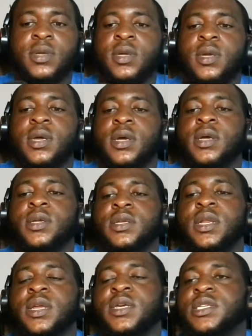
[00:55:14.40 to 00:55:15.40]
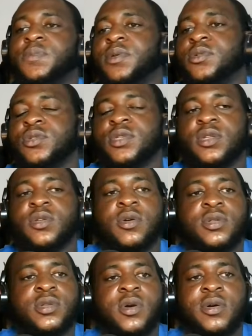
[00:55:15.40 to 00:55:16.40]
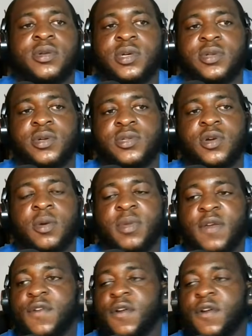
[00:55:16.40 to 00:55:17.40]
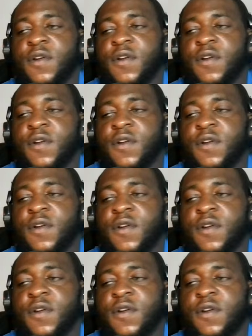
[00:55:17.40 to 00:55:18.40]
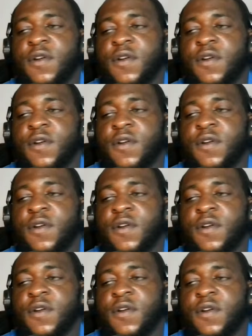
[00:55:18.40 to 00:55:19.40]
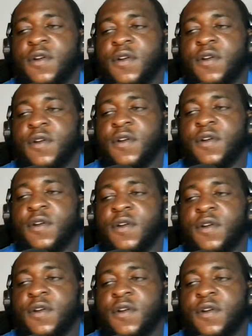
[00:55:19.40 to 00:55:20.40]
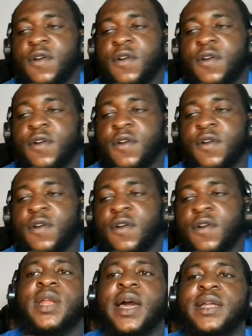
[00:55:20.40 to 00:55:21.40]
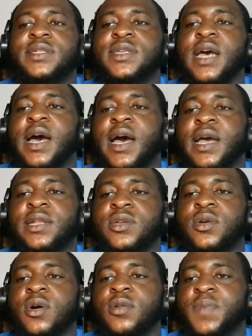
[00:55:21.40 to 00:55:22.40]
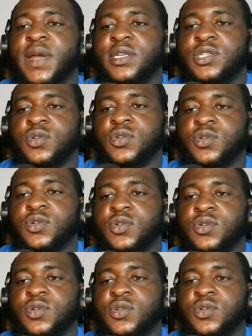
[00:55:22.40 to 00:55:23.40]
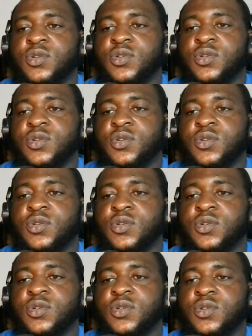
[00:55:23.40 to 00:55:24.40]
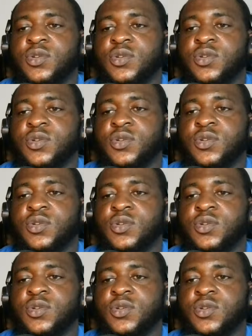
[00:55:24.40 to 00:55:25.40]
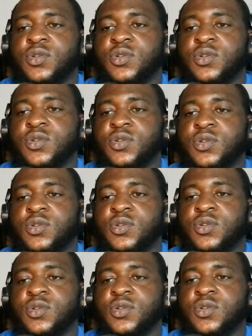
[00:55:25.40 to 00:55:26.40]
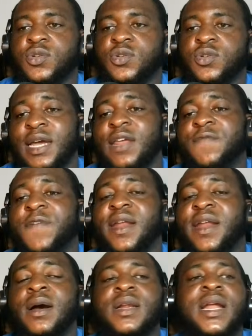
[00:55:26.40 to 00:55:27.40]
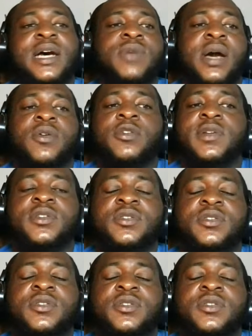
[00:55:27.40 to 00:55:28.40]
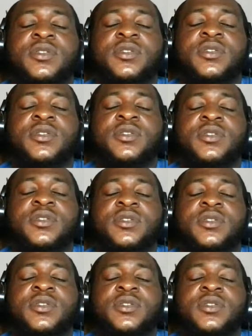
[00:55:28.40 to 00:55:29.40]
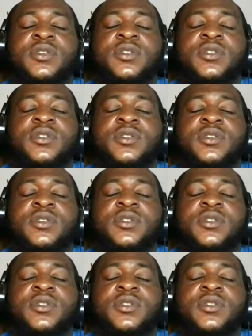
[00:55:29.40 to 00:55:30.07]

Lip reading: The link is bossuziconsult.com. If you have not liked this video, kindly like and share. Good night and God bless you, everybody. See you tomorrow for the final class by 8. The final class, we are going to be treating how to get jobs as a